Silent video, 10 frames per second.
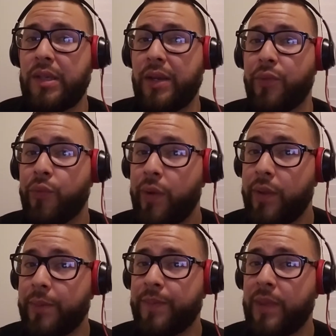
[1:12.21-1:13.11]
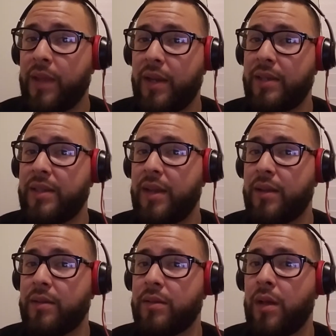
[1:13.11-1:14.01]
and rhythm in a
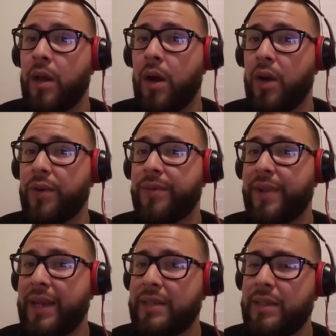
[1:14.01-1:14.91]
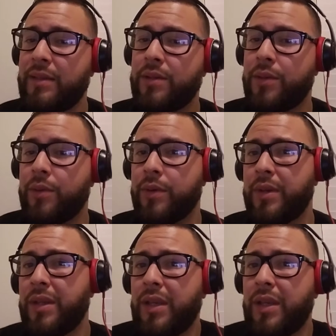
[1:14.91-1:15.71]
sentence are flattened or